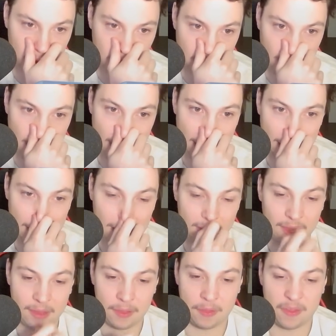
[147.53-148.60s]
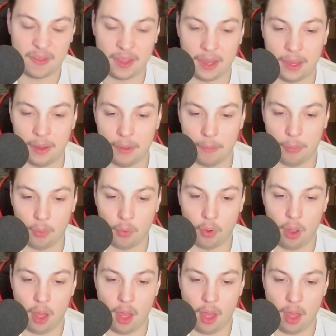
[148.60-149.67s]
And let's see,
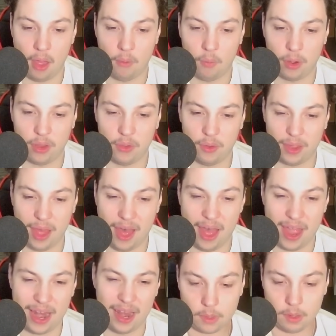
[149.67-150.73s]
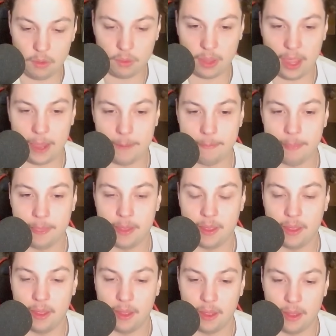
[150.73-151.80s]
bruh, what do you got? Okay,
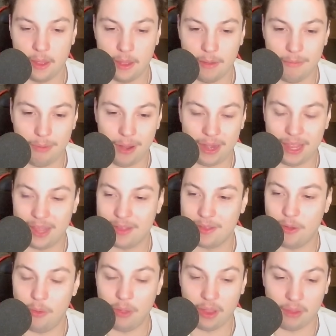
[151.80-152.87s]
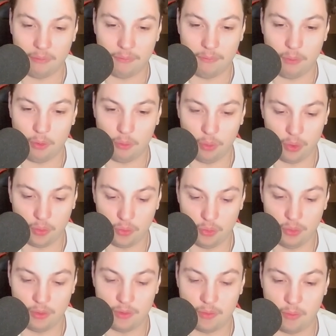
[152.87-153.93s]
Buddy is going for
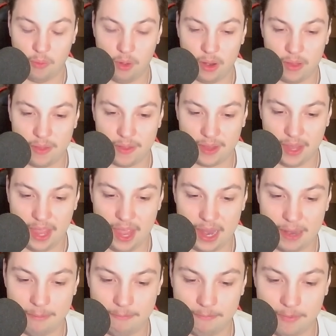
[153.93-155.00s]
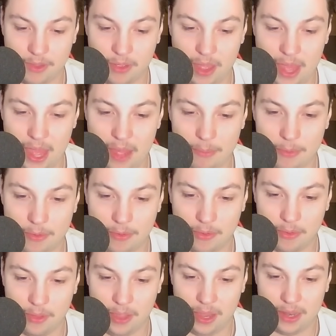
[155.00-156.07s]
Recruits once again. You
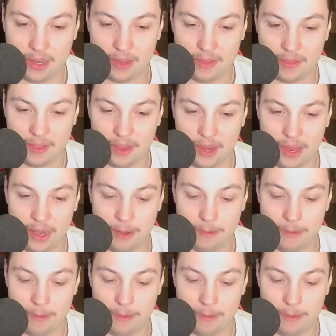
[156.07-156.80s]
absolutely hate to see it.